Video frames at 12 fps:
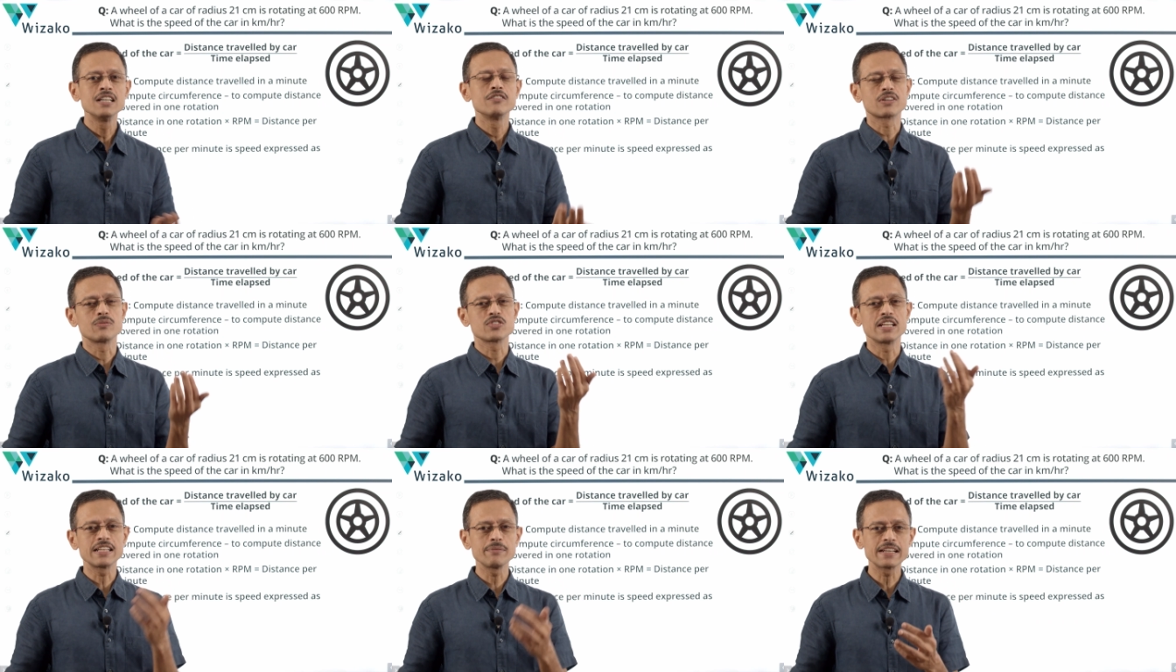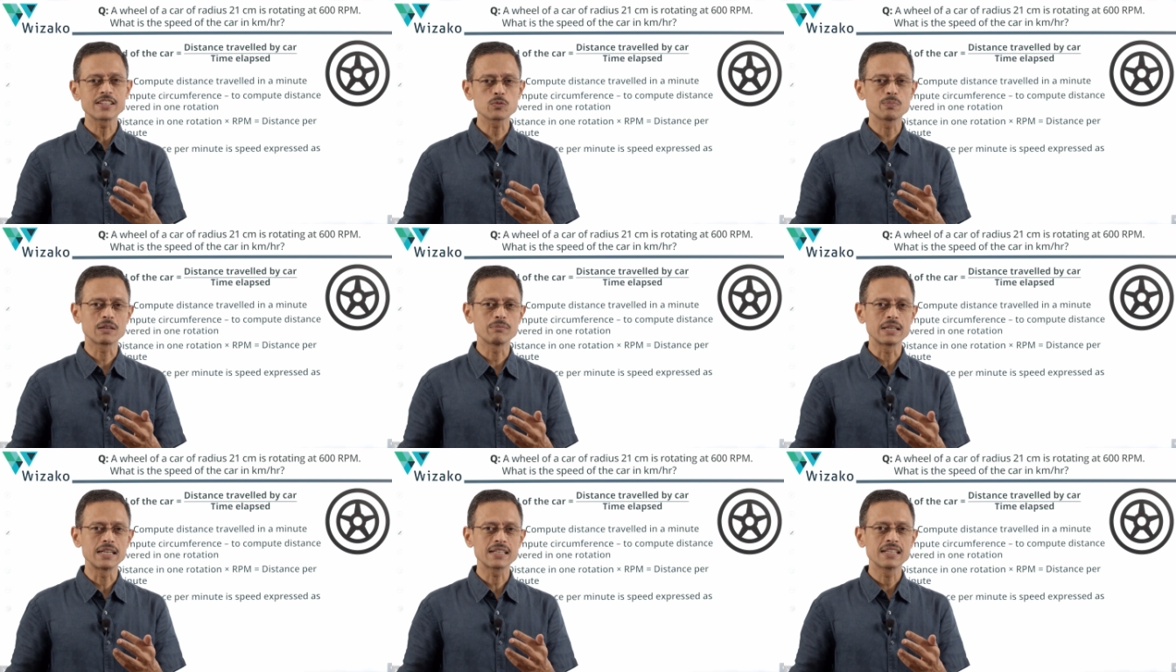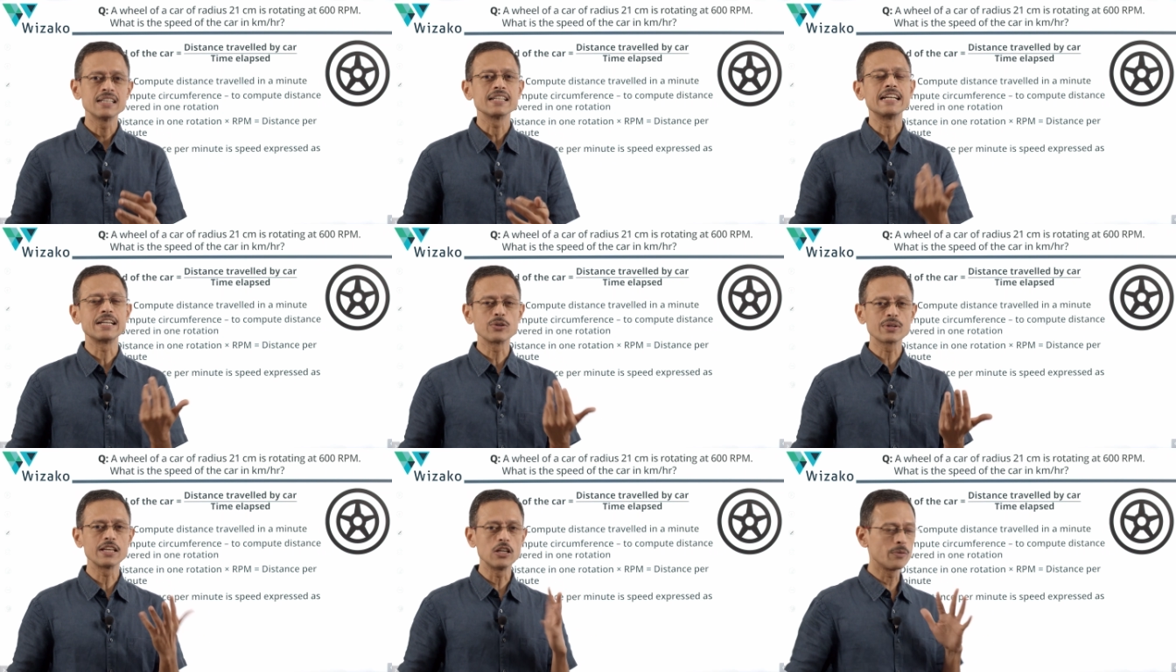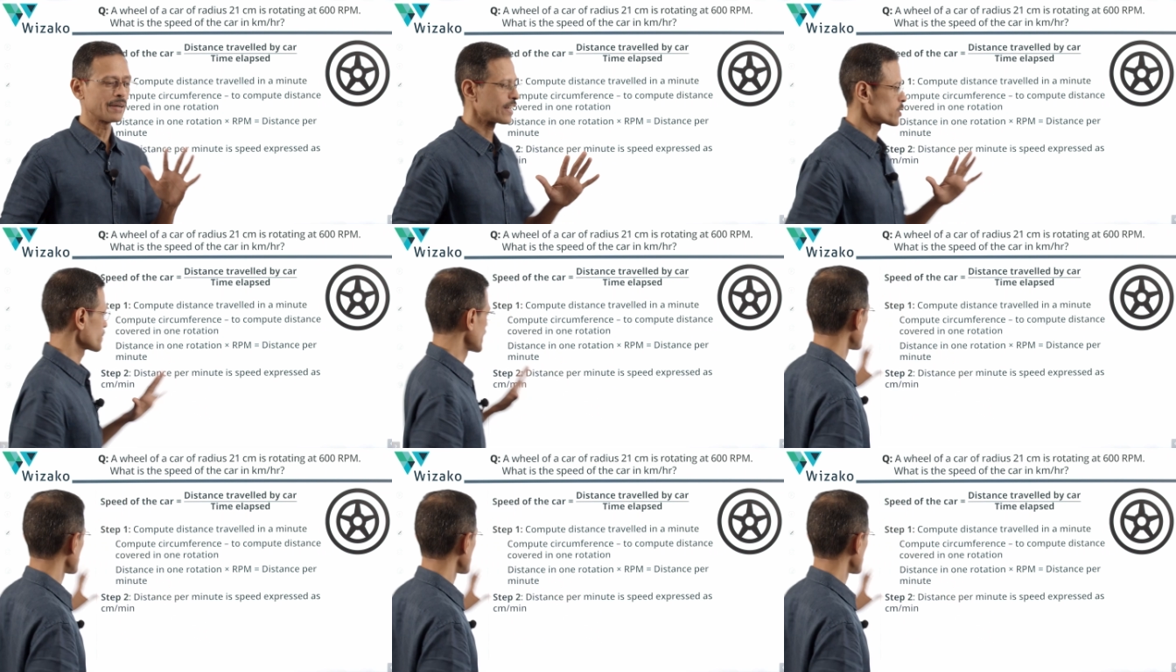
from centimeters per minute into kilometers per